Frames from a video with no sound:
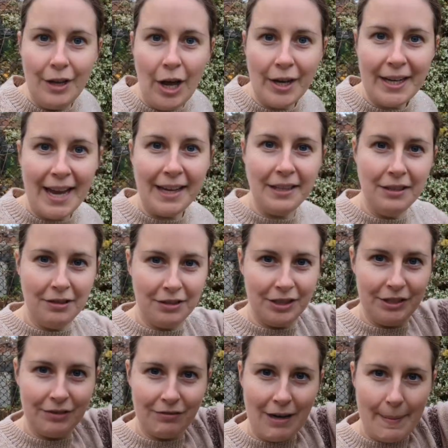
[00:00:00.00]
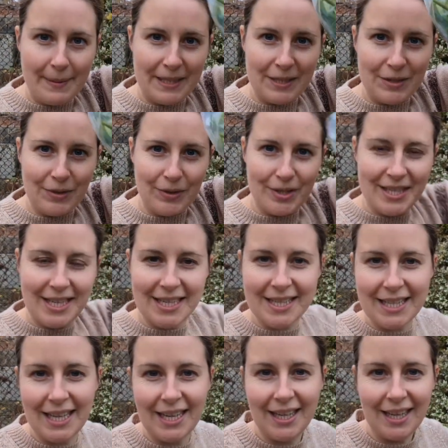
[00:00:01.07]
Okay, rabbits sorted.
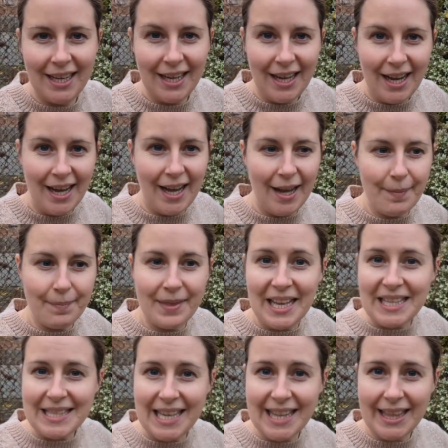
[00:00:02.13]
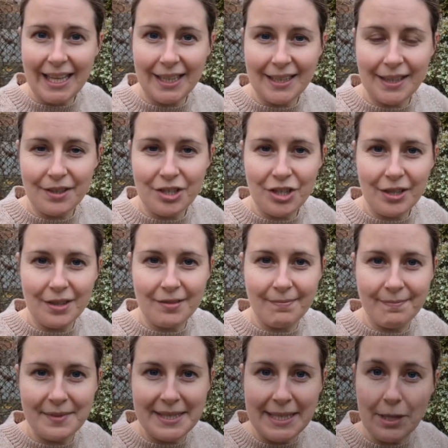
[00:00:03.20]
That's it then. I shall
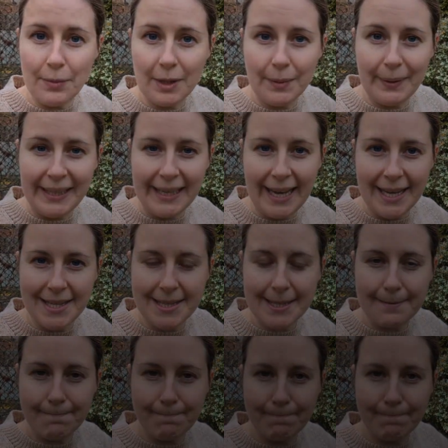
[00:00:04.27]
see you at the weekend.